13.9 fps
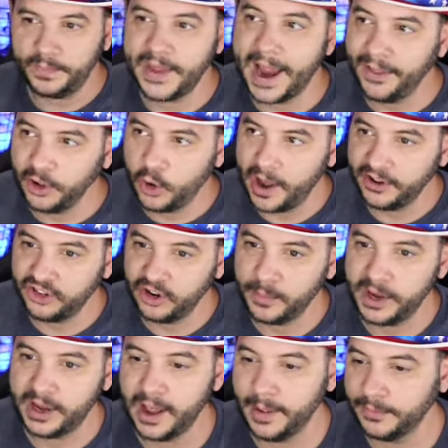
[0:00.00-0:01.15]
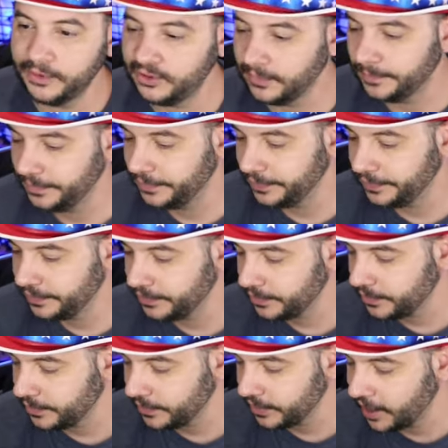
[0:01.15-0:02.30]
Now the question go, becomes
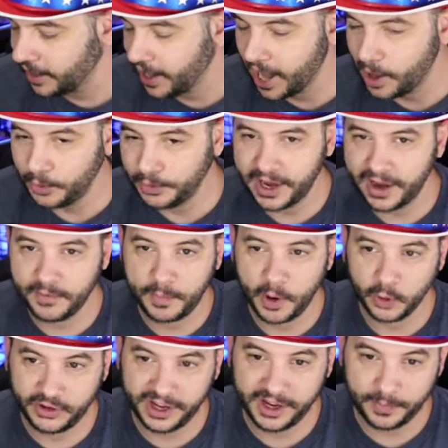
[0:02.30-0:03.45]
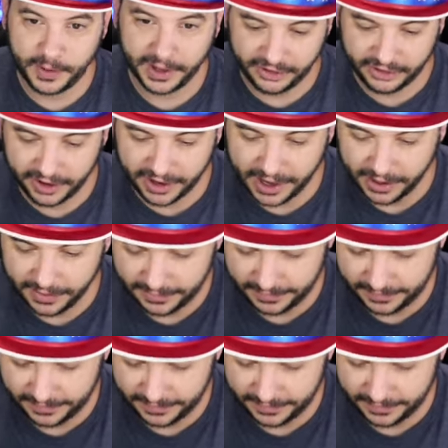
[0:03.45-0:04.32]
How will David Poteet pitch tonight?